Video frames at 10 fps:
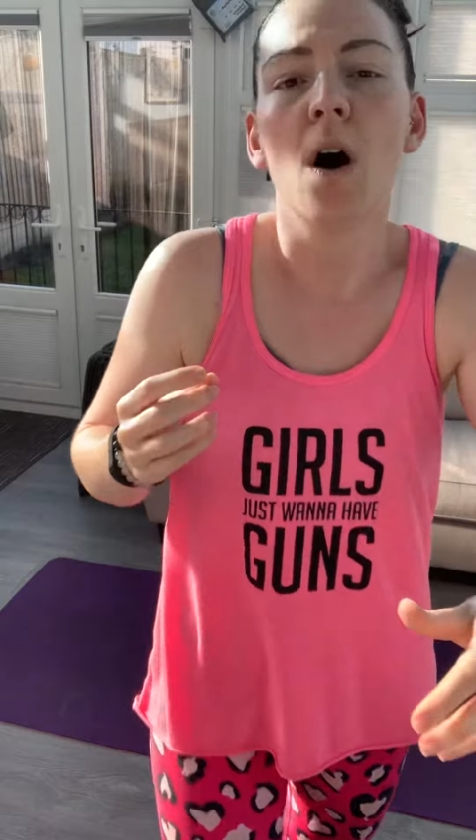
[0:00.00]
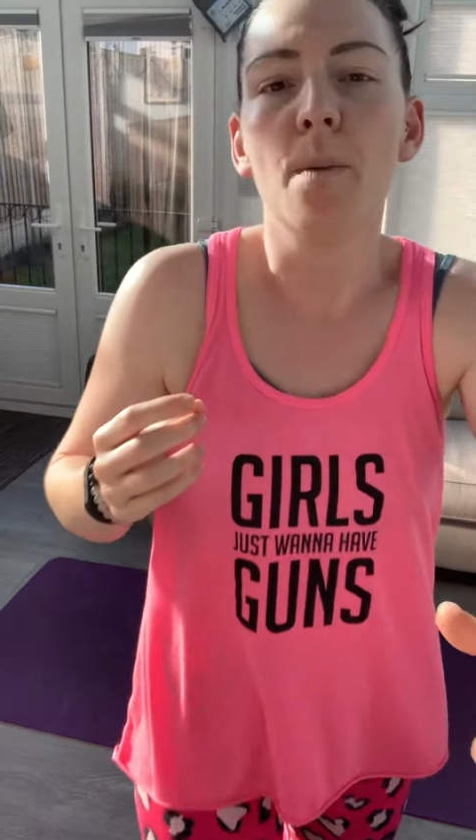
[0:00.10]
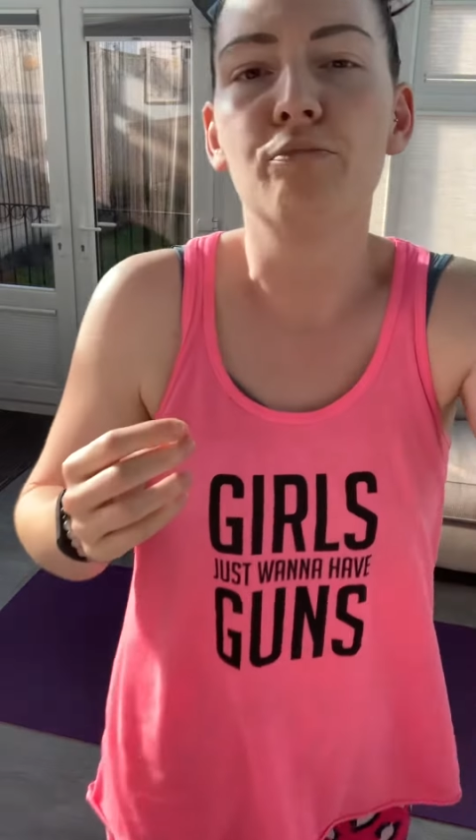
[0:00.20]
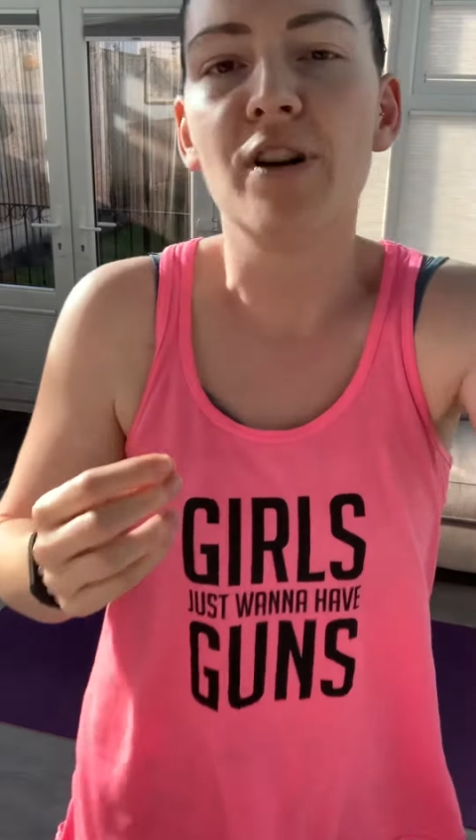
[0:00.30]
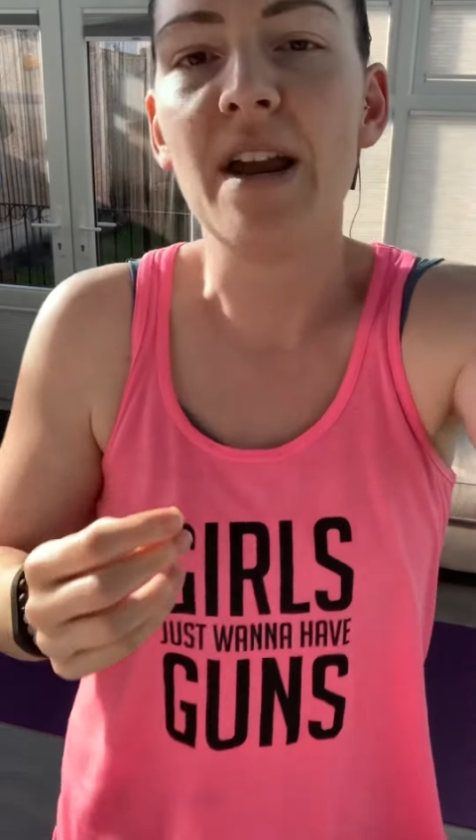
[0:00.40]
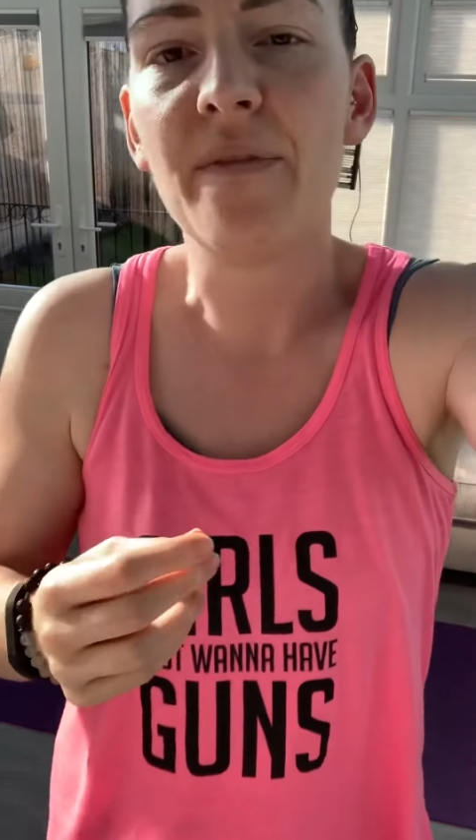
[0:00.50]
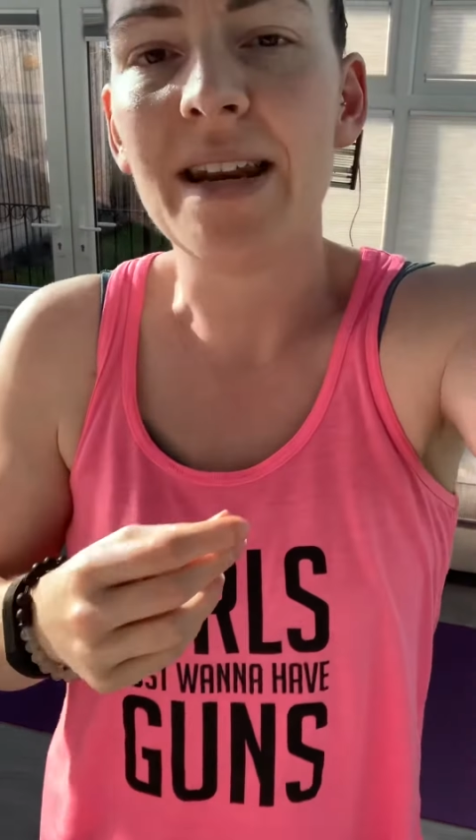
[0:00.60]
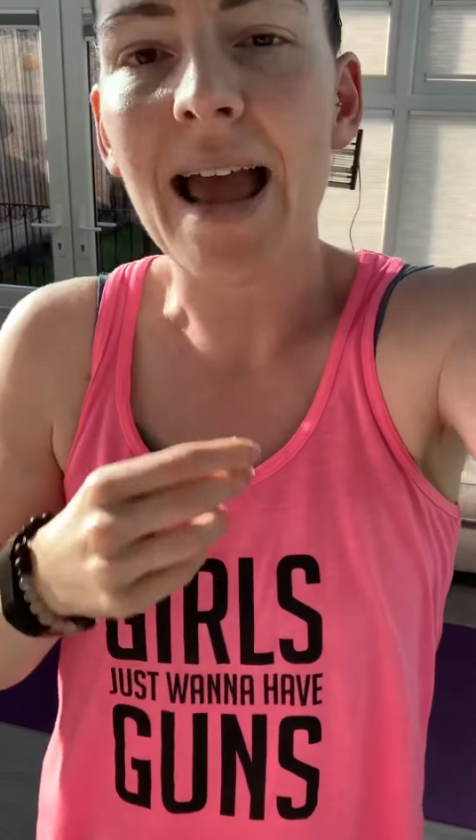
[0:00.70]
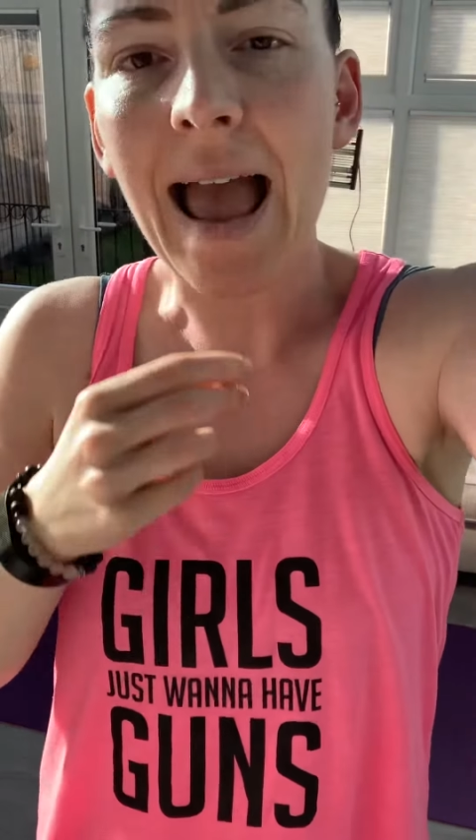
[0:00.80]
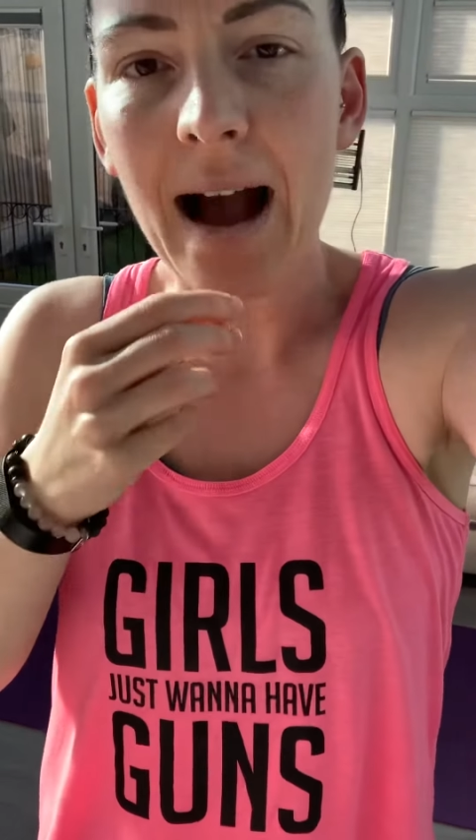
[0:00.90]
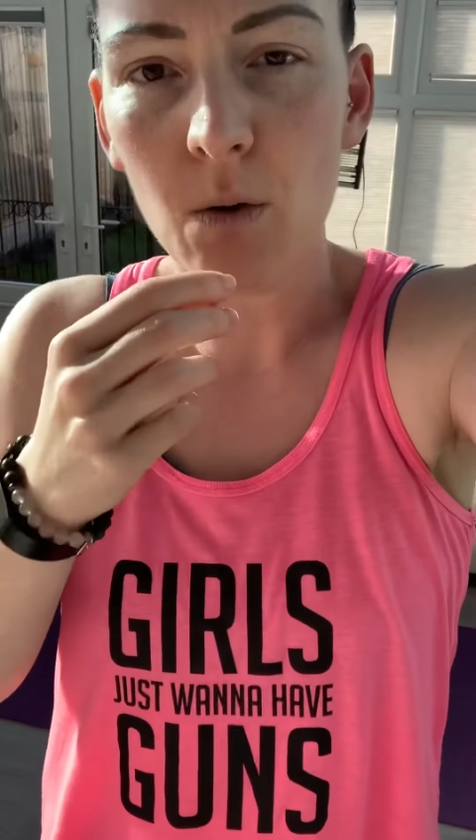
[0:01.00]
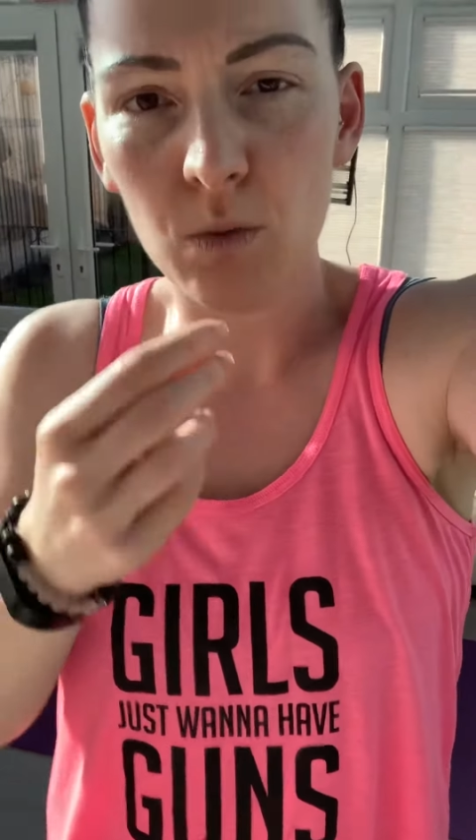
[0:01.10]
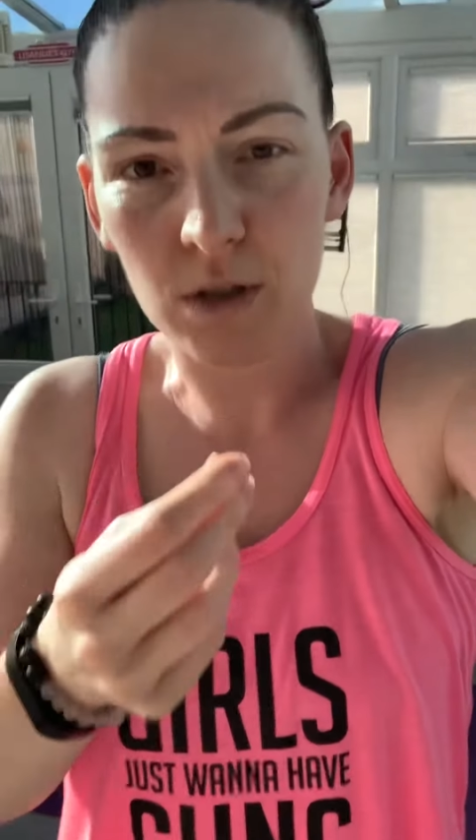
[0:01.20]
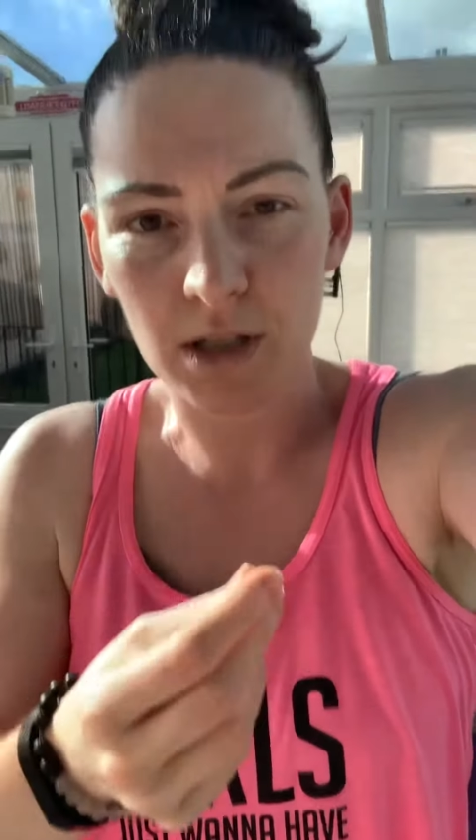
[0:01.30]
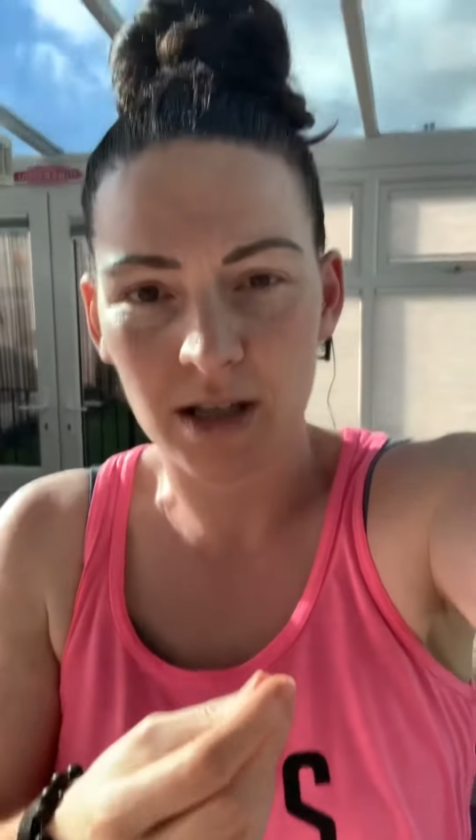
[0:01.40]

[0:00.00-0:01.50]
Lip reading: are breathing out